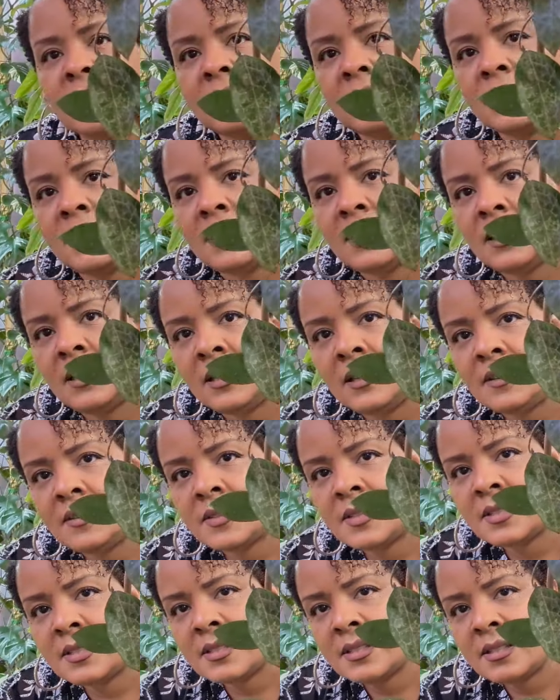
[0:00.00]
the
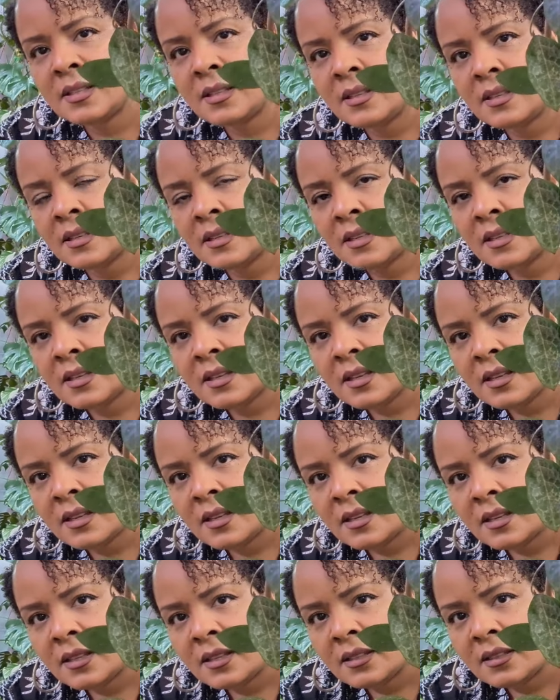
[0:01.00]
leaves
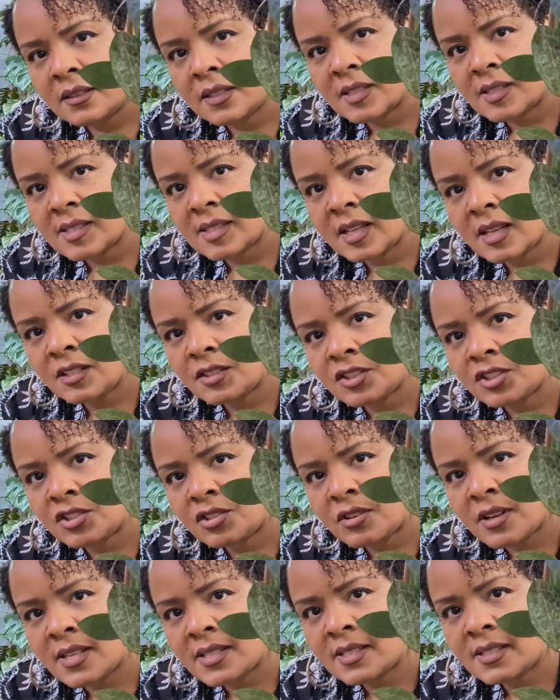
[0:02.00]
the sun
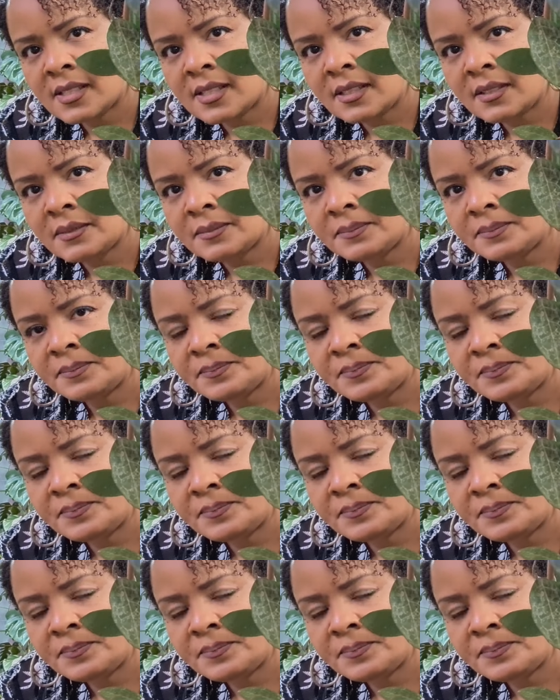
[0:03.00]
stressing.